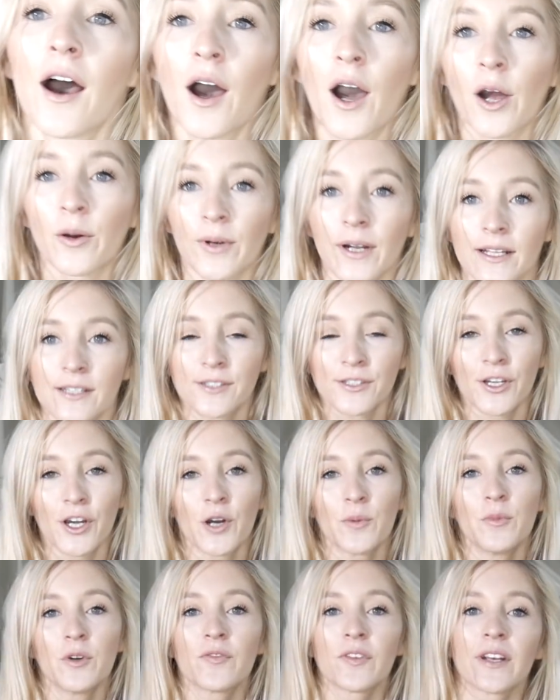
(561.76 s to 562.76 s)
All right,
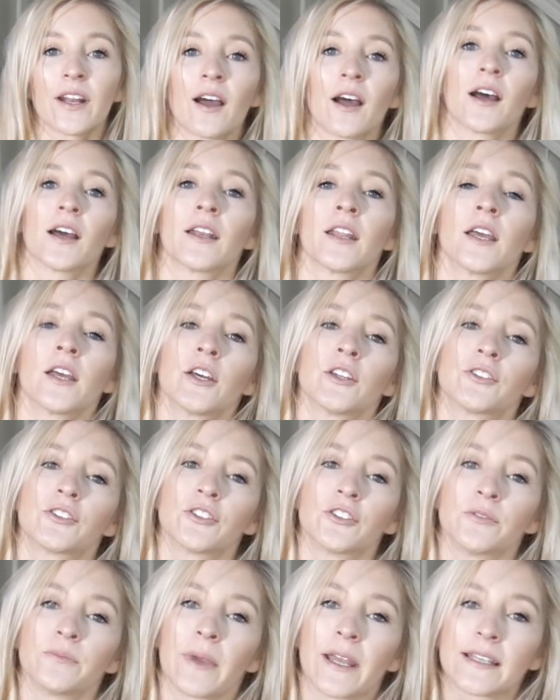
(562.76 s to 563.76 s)
so moving on
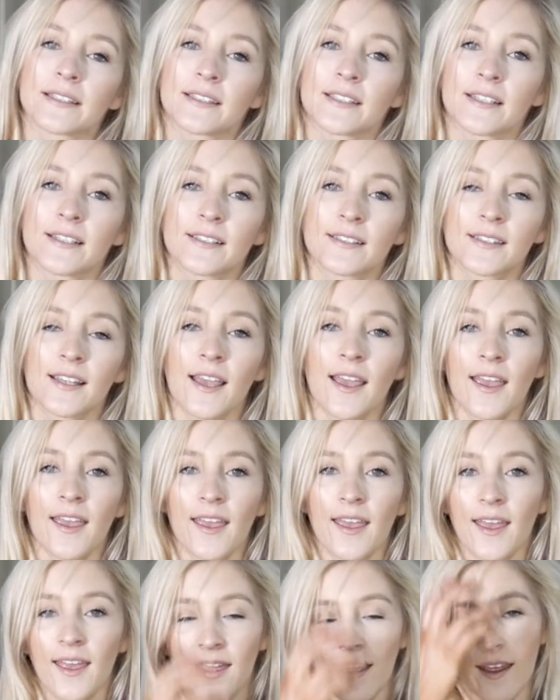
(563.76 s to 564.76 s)
to Macy's
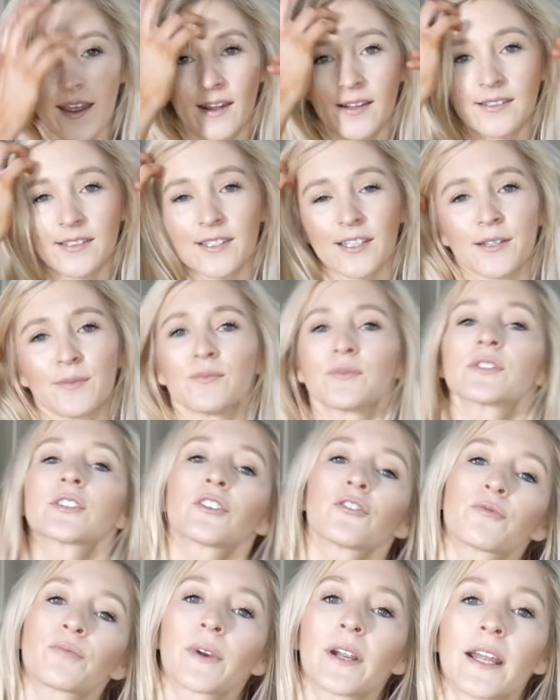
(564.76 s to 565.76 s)
and some
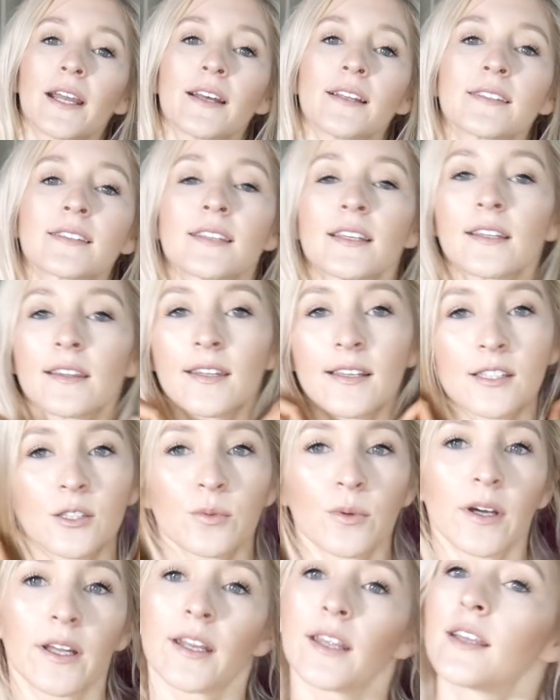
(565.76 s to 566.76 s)
surf brands. This
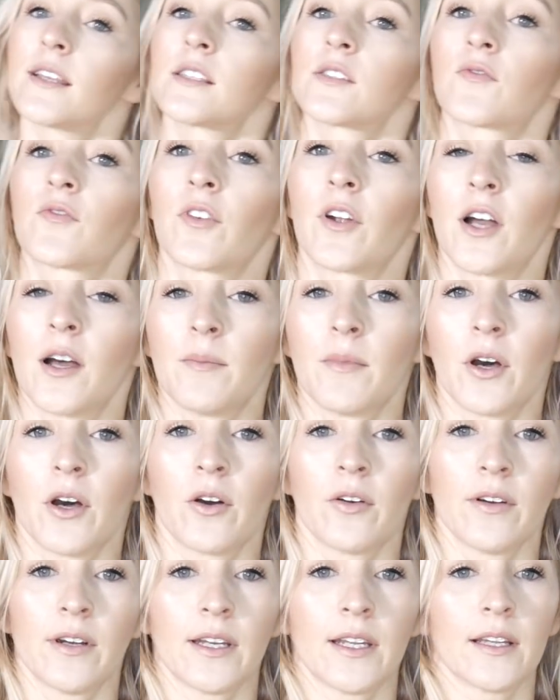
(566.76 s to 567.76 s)
one is from
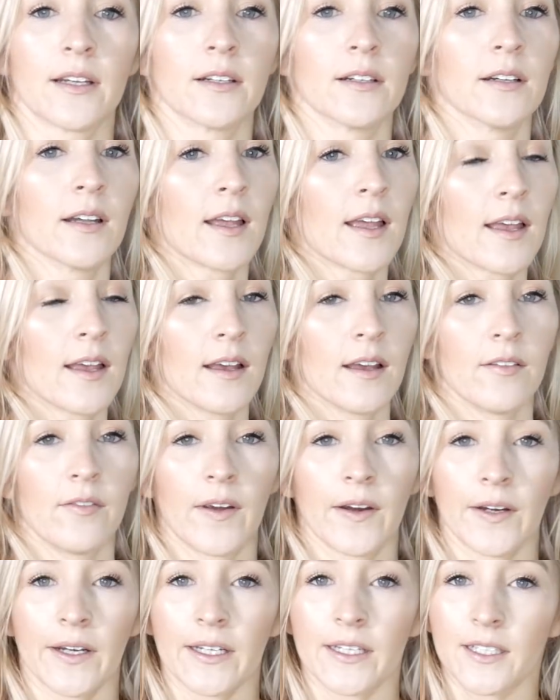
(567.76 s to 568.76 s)
O'Neill.
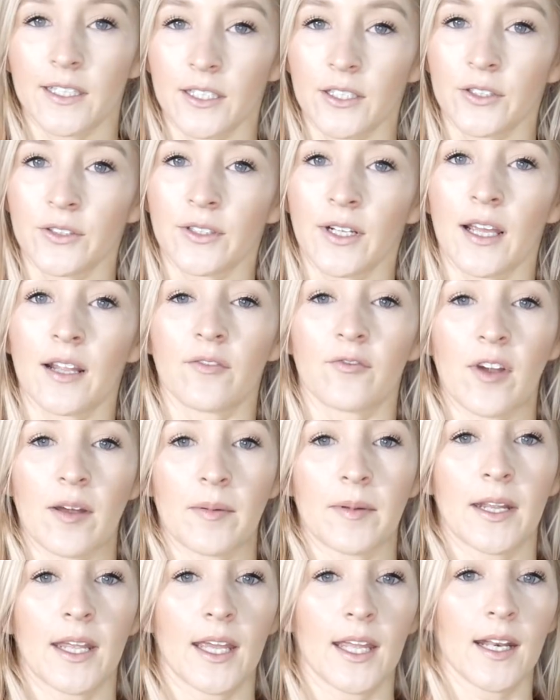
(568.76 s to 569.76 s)
Very cute and
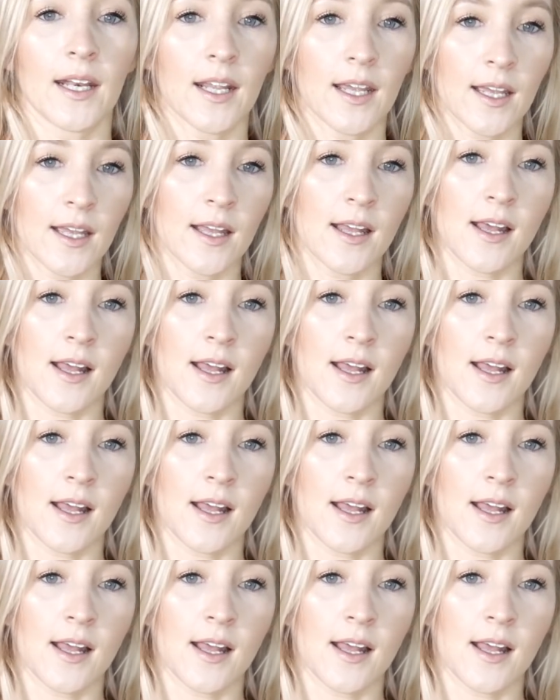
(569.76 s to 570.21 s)
feminine,